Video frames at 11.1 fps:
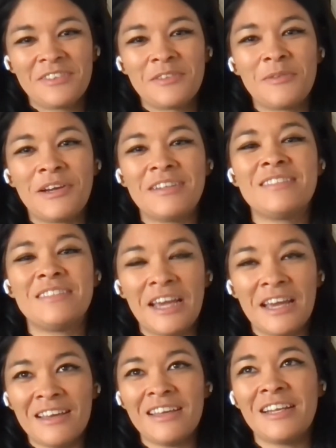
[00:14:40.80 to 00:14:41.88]
Whereas
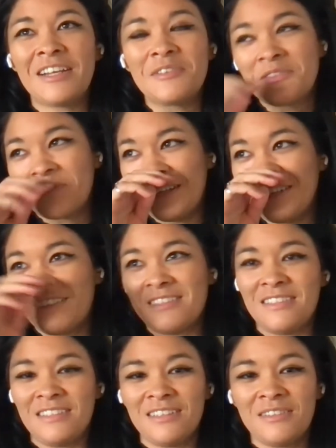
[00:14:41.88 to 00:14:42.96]
it was funny because
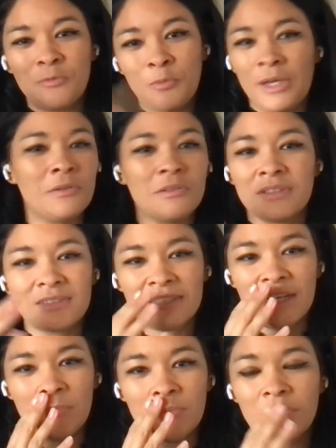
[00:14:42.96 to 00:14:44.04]
when all this
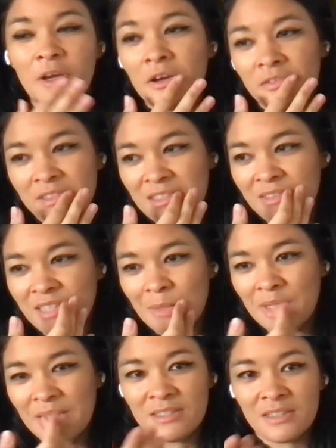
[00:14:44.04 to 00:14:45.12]
COVID stuff
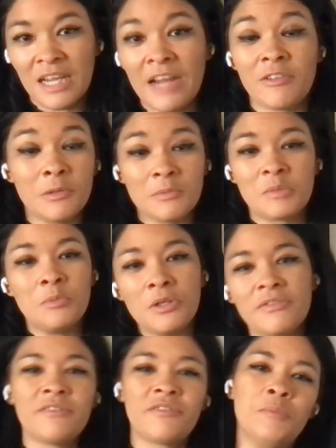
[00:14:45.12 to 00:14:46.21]
happened, everyone was
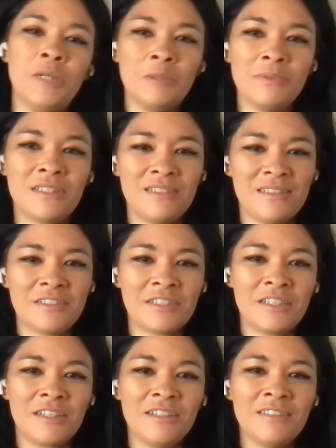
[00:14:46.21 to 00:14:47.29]
moving from Melbourne to the
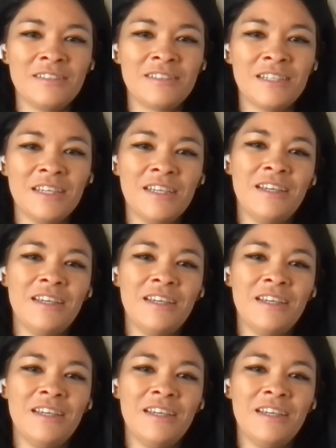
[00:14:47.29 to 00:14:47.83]
Sunshine Coast.